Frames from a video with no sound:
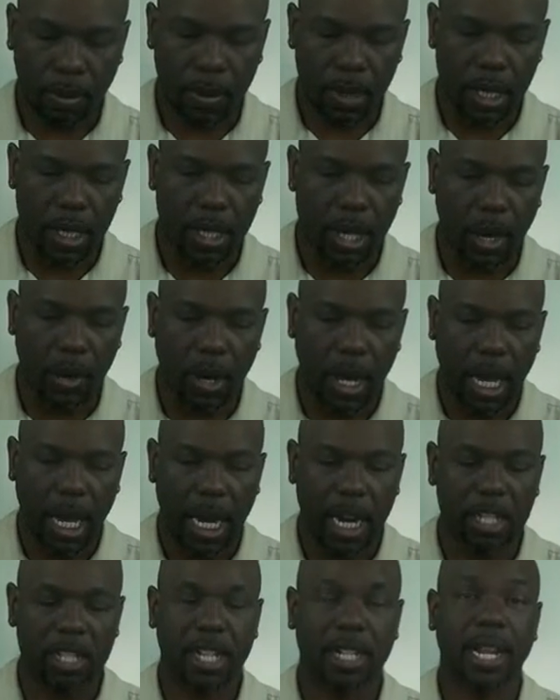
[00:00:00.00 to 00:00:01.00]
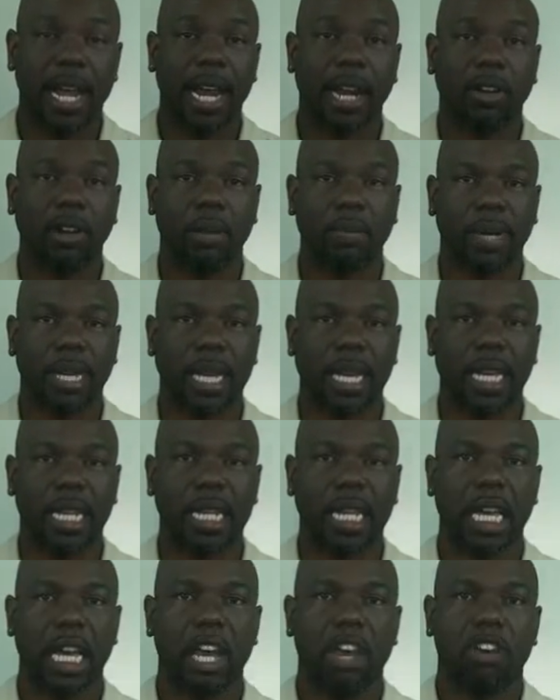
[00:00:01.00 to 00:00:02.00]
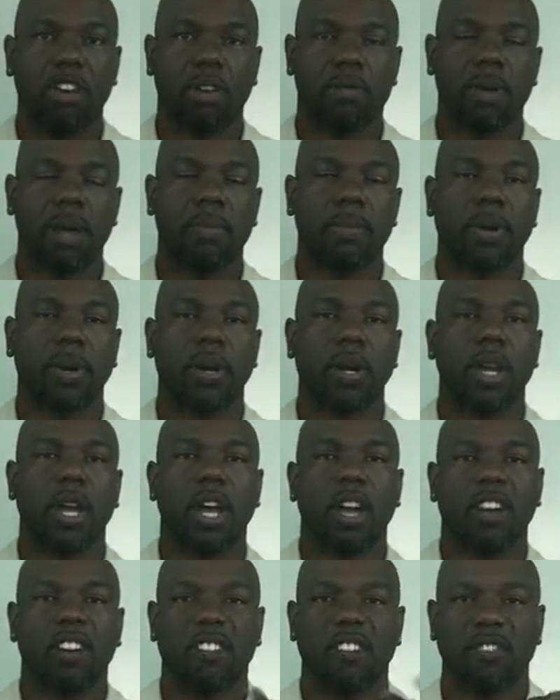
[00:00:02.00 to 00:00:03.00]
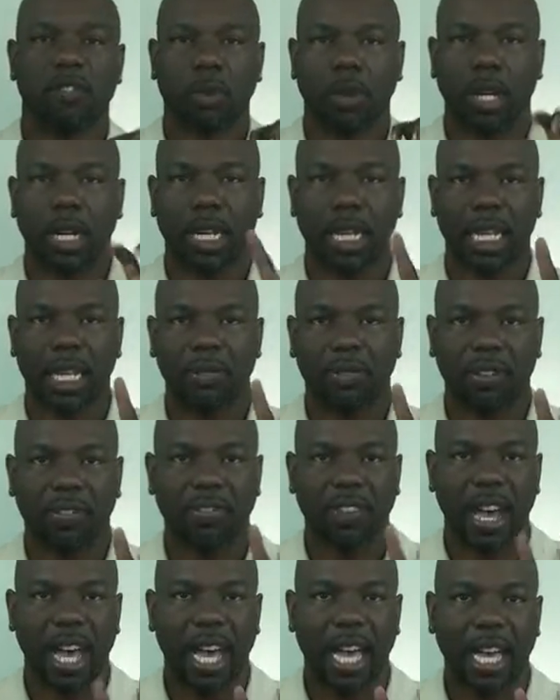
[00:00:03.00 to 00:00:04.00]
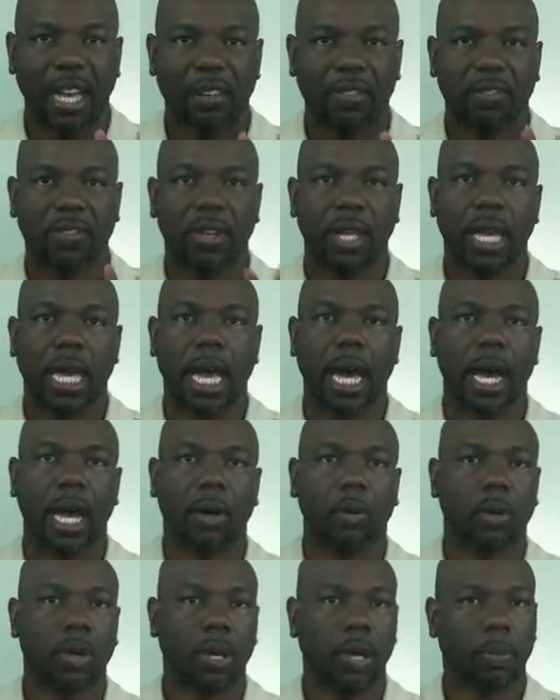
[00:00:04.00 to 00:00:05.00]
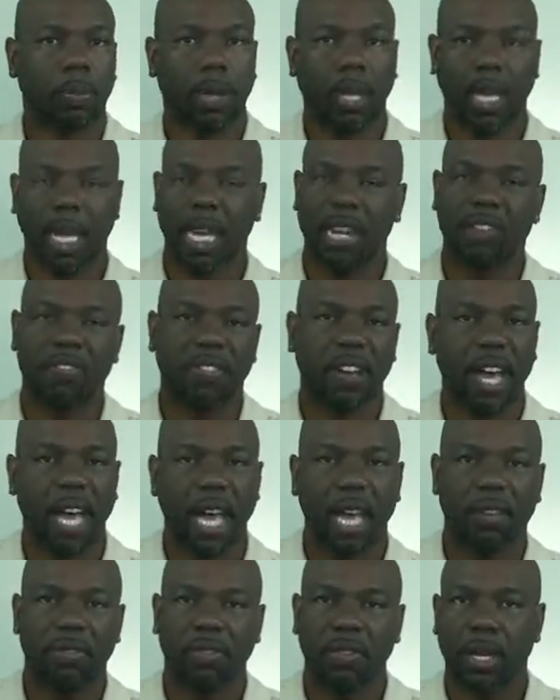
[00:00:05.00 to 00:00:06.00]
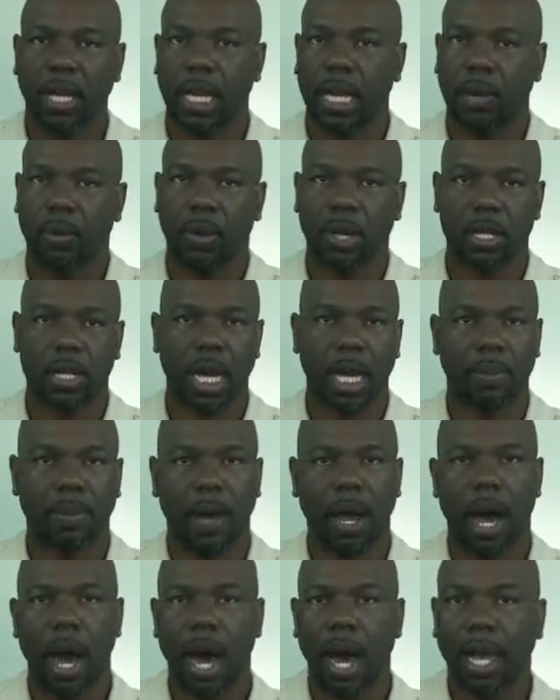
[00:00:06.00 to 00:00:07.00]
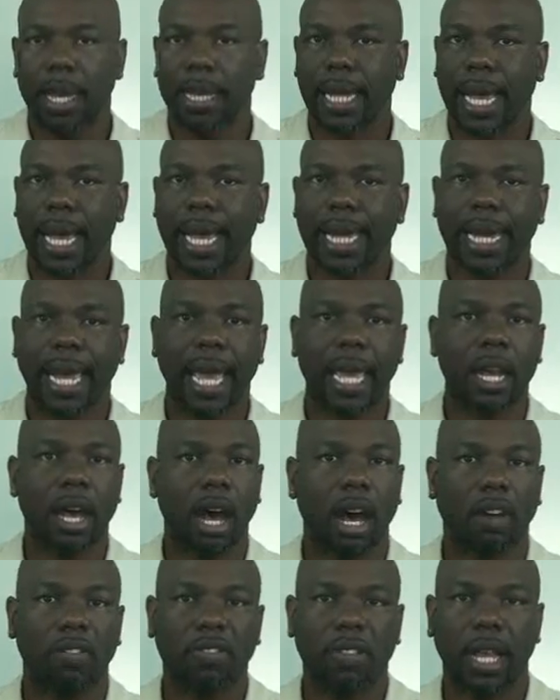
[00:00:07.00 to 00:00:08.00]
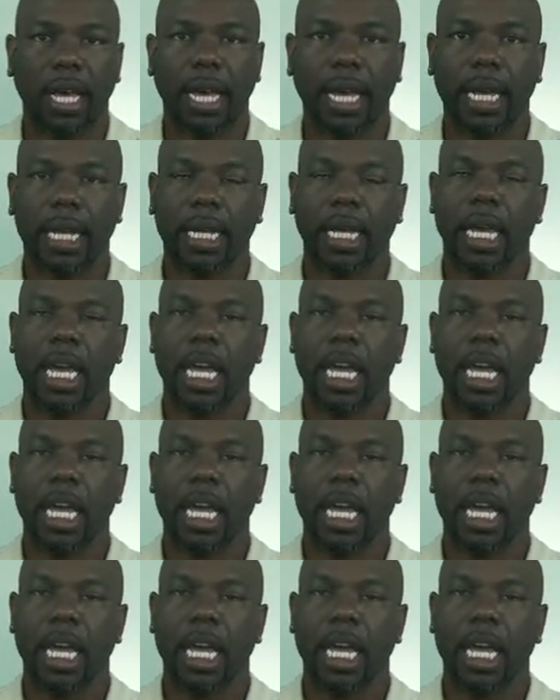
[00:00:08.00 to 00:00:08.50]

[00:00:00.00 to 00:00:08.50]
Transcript: So here's our diagram again. Remember, we're going to lead with 5. We're going to pick any 5, and we're going to talk about online and offline,